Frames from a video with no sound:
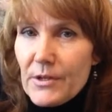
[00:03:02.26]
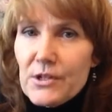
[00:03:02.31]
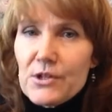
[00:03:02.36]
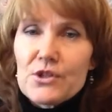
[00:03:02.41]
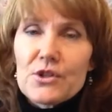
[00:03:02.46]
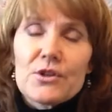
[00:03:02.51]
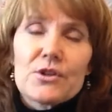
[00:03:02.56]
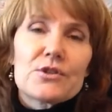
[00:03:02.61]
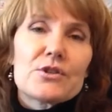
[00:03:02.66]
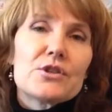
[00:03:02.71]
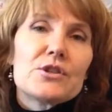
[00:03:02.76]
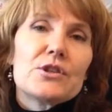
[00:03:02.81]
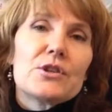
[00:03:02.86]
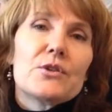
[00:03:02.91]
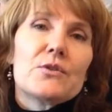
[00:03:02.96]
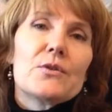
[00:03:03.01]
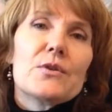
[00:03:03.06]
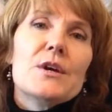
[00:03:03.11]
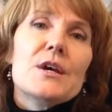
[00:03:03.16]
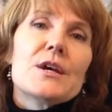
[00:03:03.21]
be sure
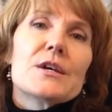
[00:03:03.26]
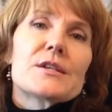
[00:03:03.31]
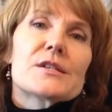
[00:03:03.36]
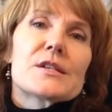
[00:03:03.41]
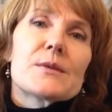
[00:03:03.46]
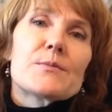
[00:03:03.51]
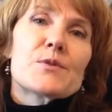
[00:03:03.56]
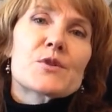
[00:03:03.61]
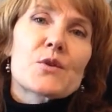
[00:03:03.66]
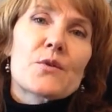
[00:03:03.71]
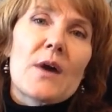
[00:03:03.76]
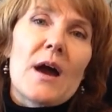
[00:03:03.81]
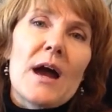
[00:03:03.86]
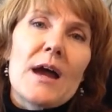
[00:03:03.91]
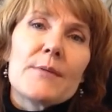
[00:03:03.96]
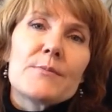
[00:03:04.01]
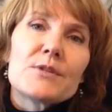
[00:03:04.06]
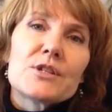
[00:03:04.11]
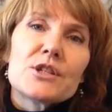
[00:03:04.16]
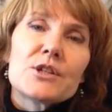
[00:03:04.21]
to
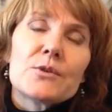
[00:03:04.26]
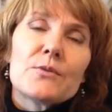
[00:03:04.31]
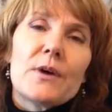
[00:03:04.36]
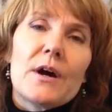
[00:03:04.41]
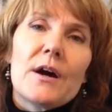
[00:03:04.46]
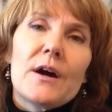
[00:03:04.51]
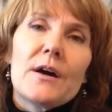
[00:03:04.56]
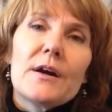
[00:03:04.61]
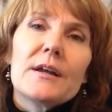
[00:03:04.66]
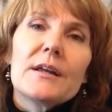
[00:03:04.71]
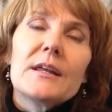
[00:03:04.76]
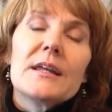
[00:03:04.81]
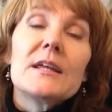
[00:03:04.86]
subscribe to our